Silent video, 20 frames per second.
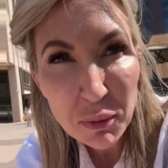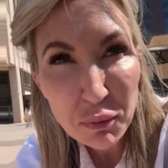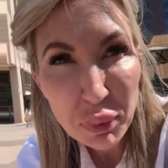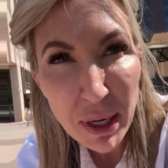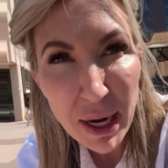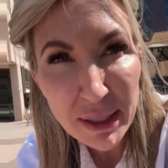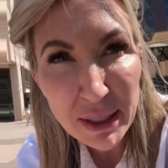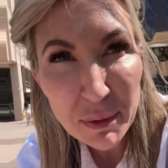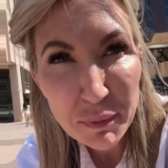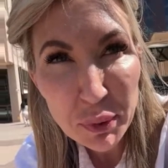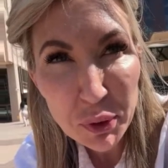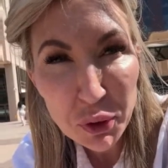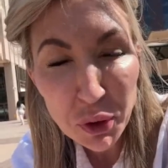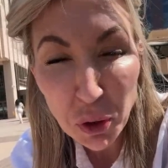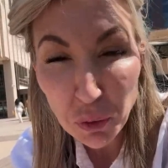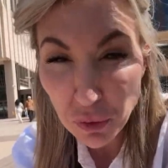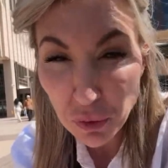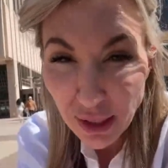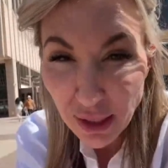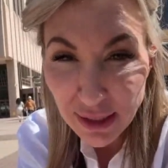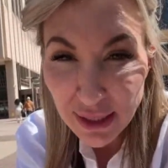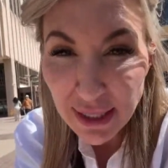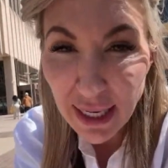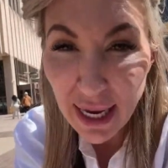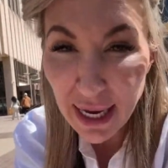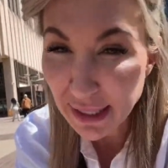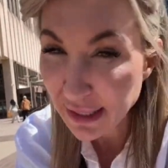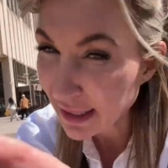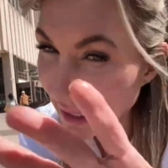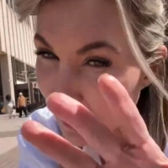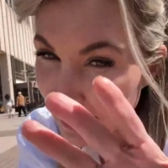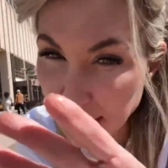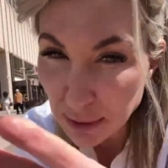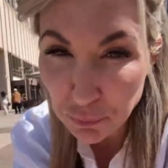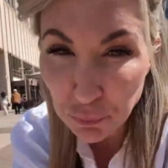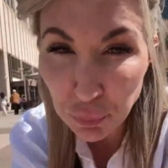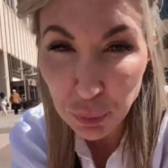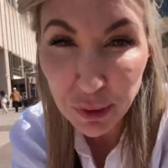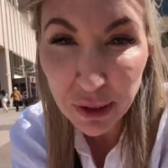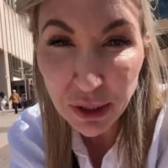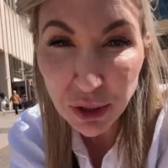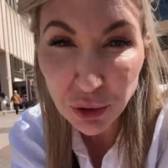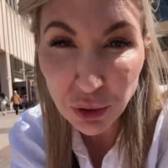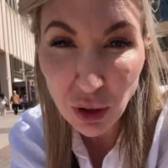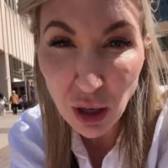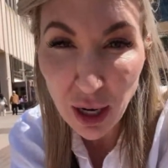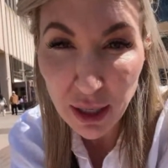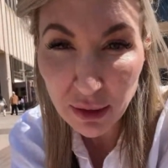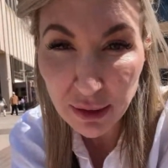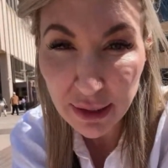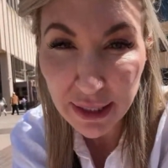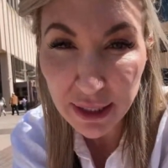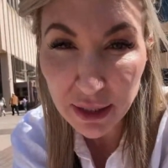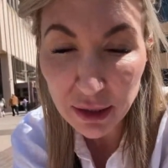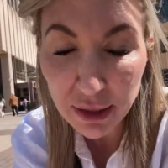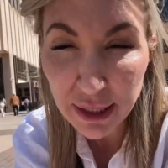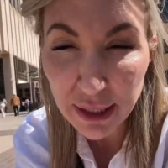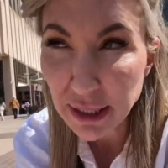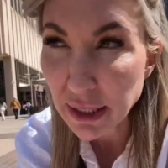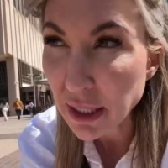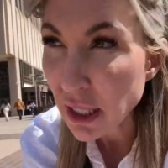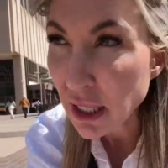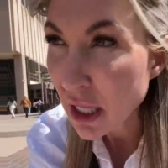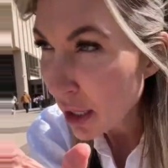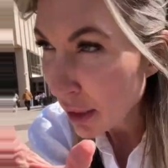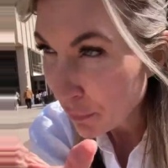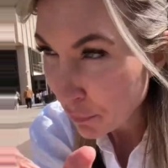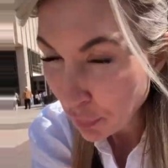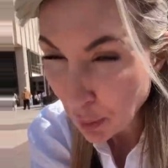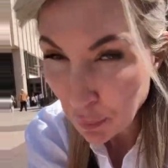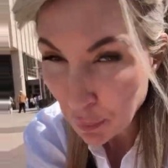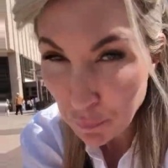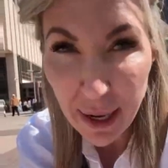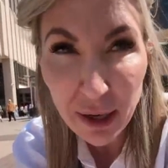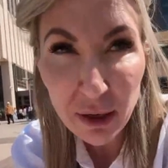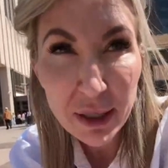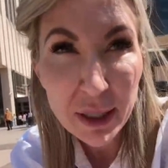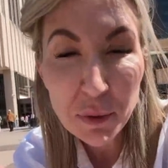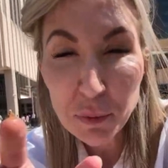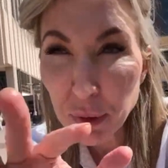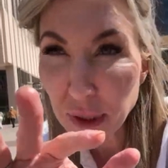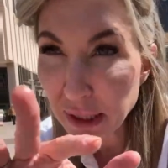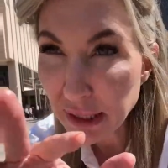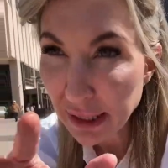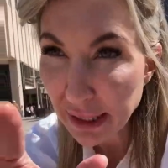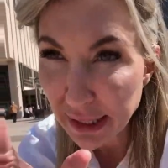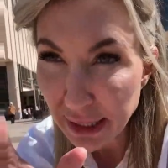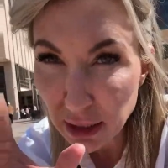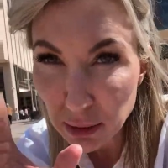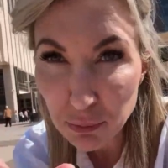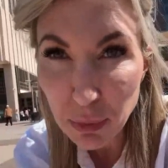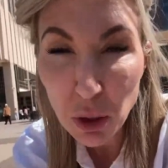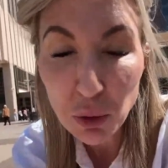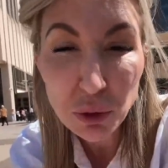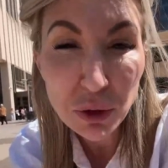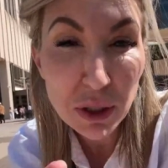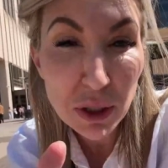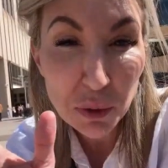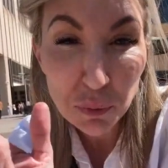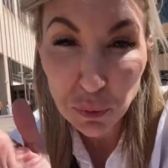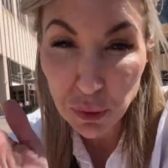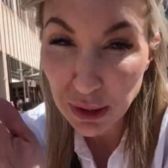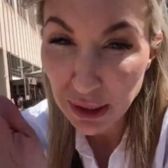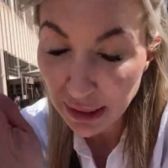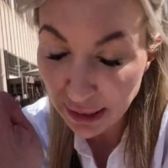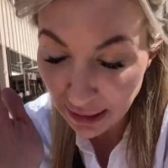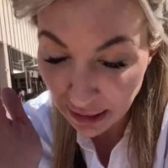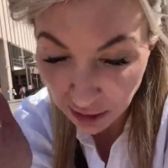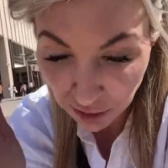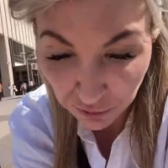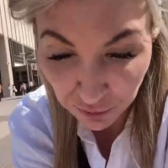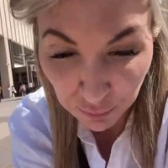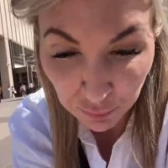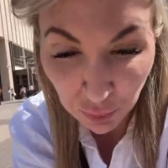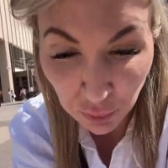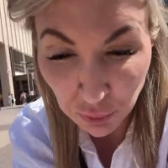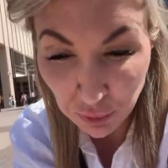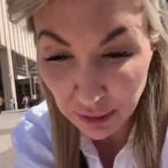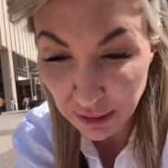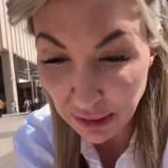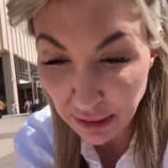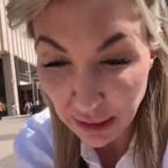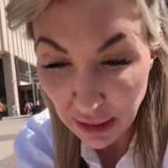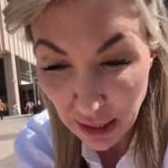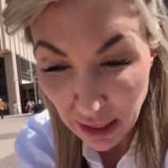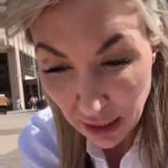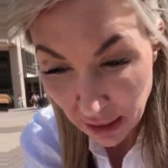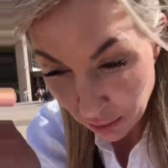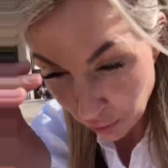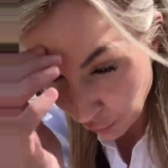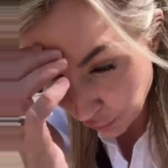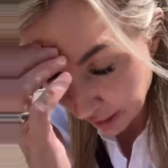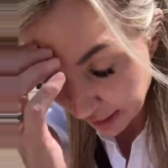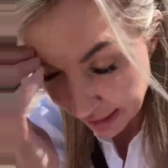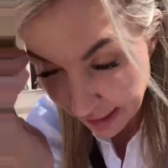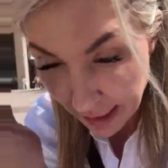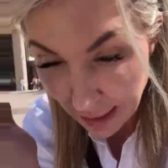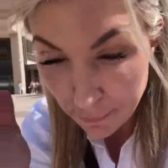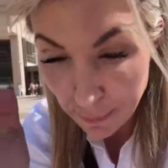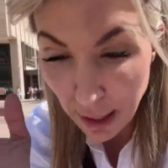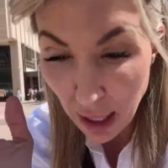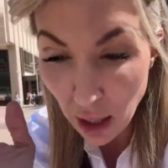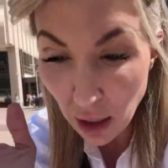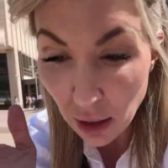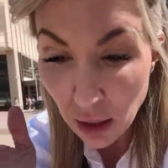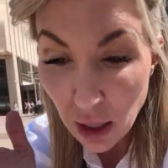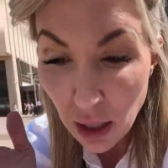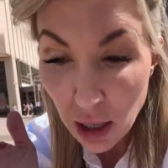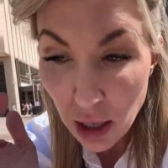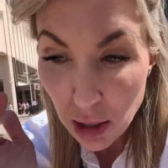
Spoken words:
Brandon Boudreaux. Not today. Today is the pre-trial hearing, preparing. We're going to hear motions. We're going to hear from Lori Daybell.